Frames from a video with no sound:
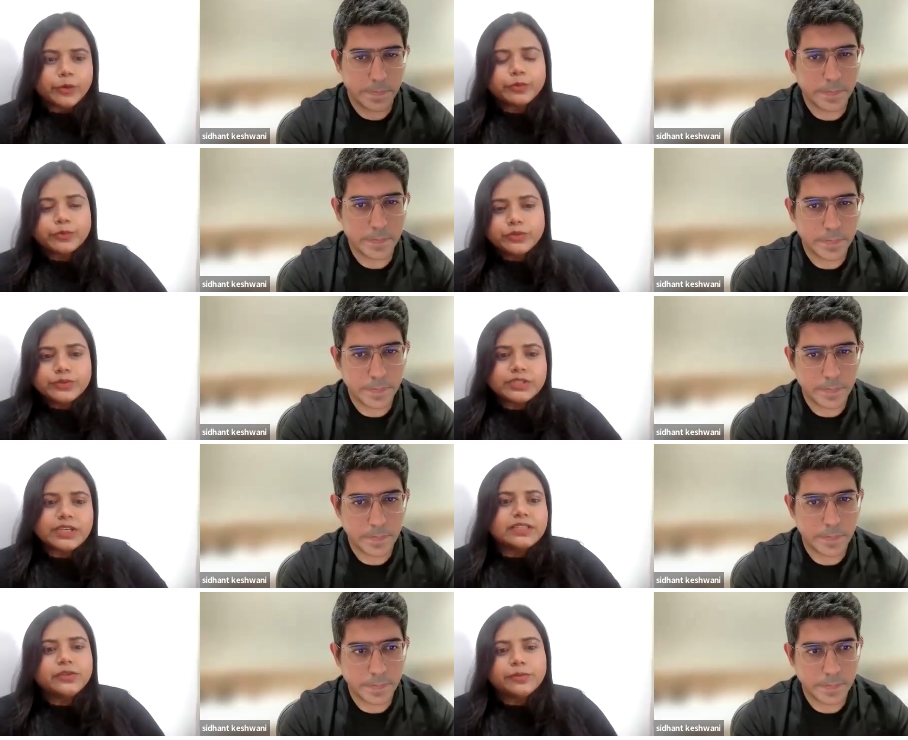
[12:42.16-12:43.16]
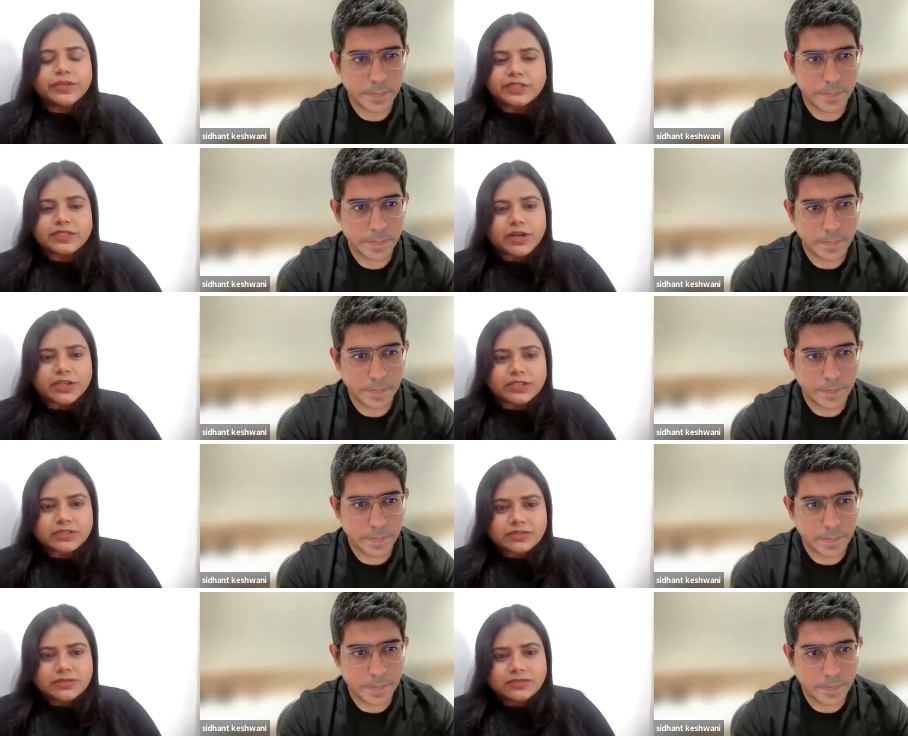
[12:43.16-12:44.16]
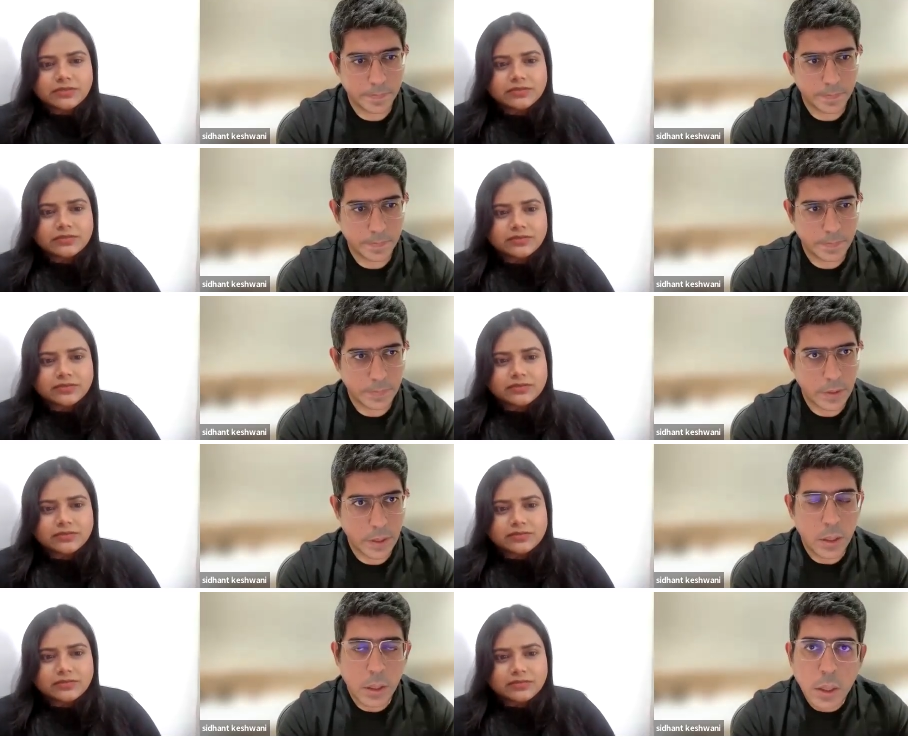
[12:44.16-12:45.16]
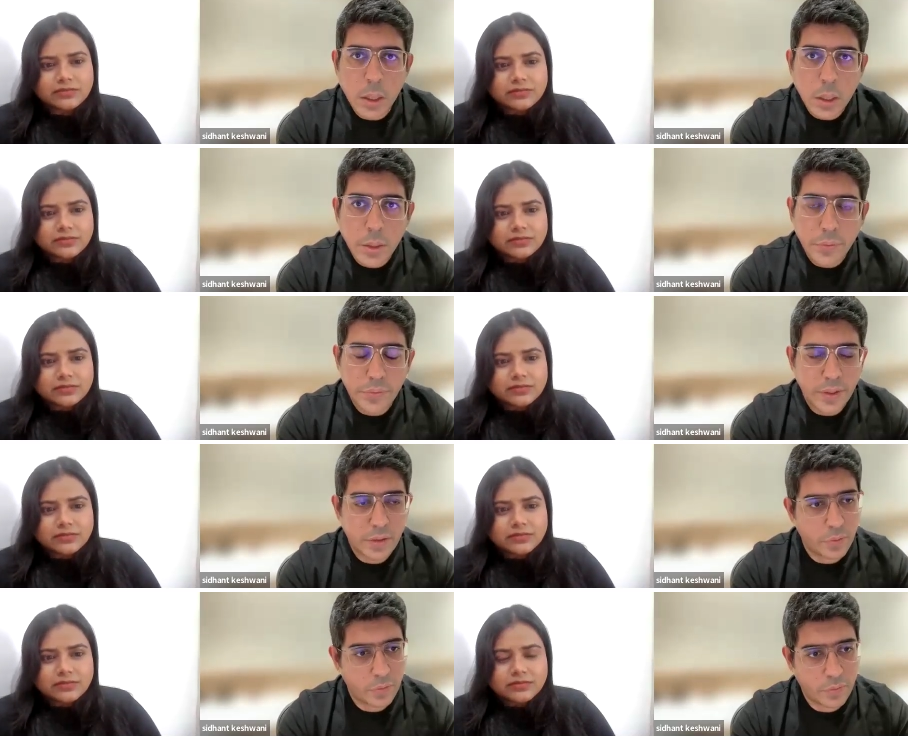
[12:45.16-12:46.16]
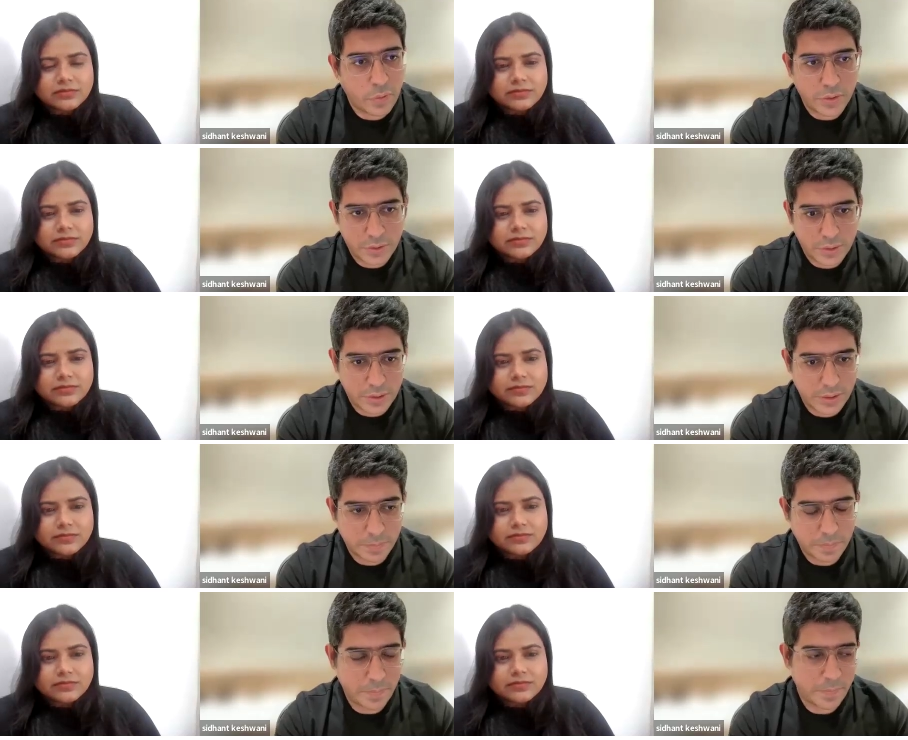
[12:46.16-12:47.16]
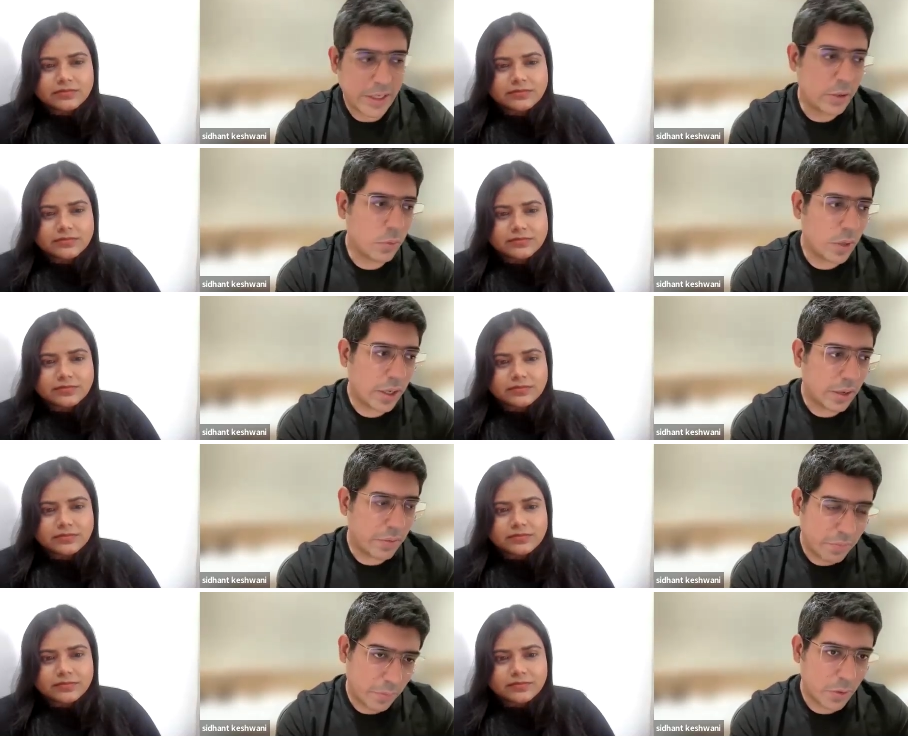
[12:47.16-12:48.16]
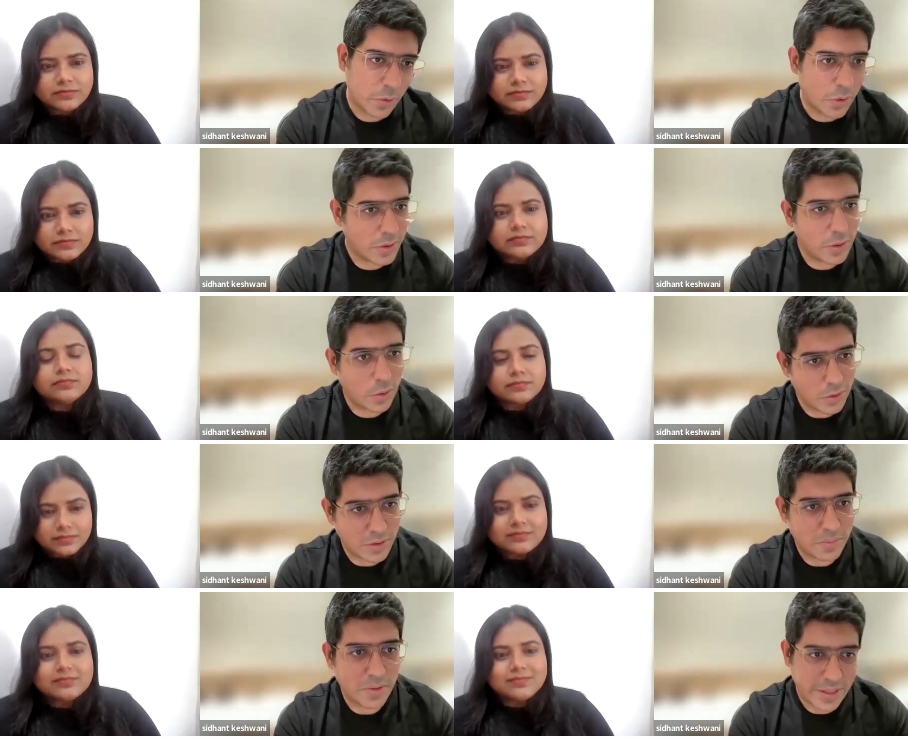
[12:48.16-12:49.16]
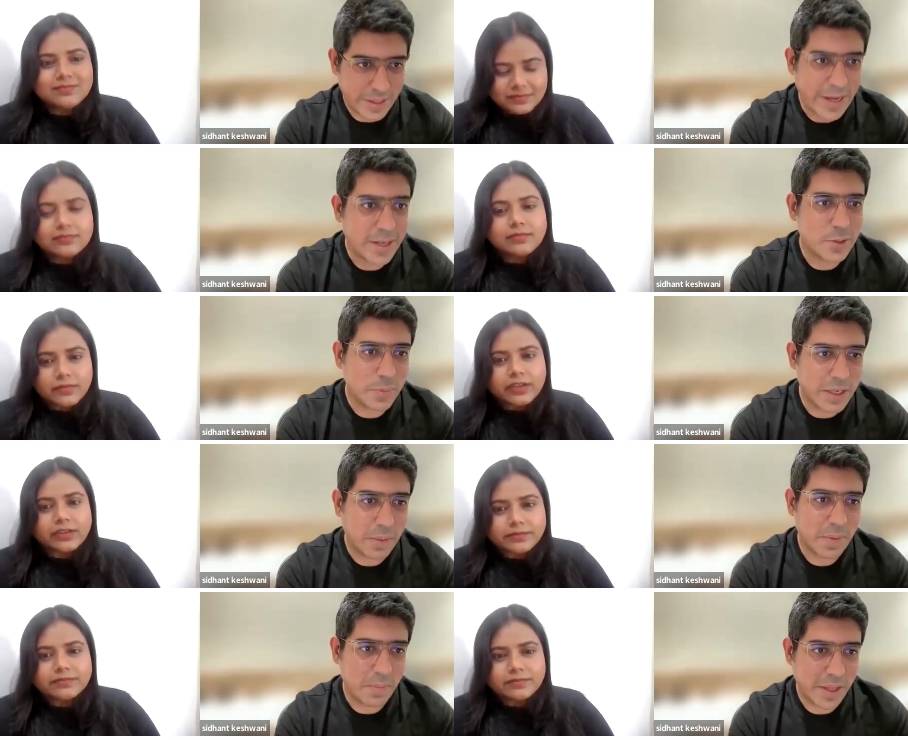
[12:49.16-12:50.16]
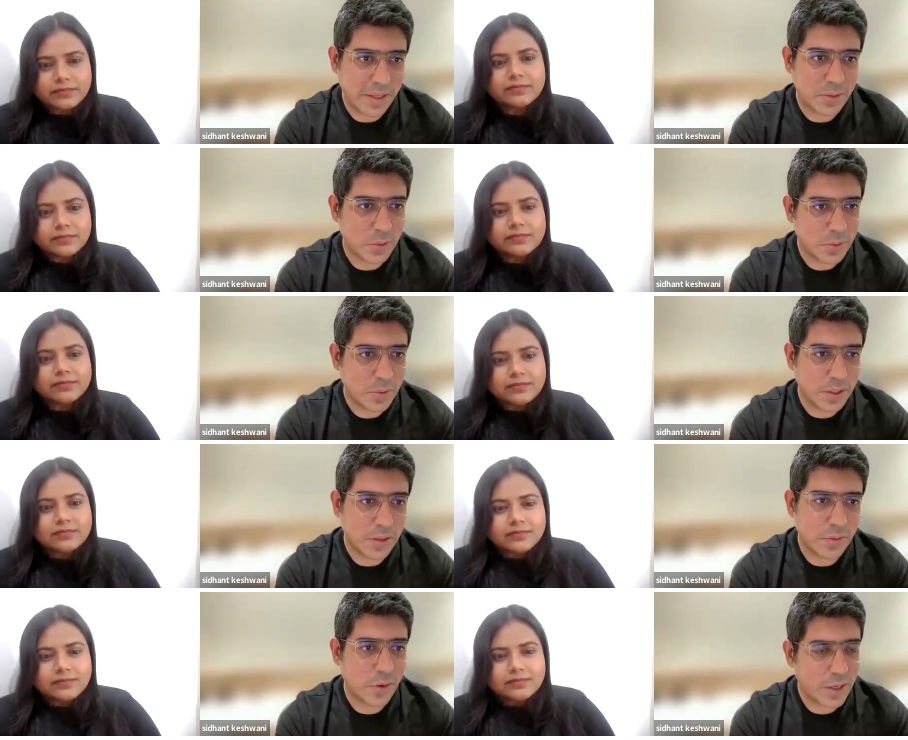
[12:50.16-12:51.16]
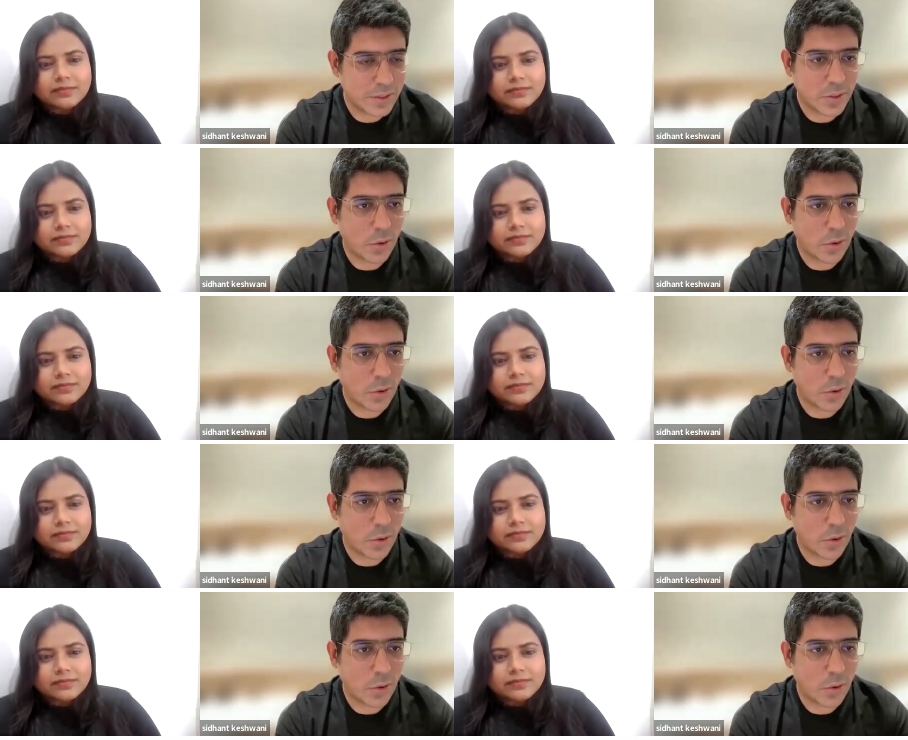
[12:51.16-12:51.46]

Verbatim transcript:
Speaker 1: what would you say are your biggest markets?
Speaker 2: See, for of course, when you come from the north, north tends to become the big. So uh, for us,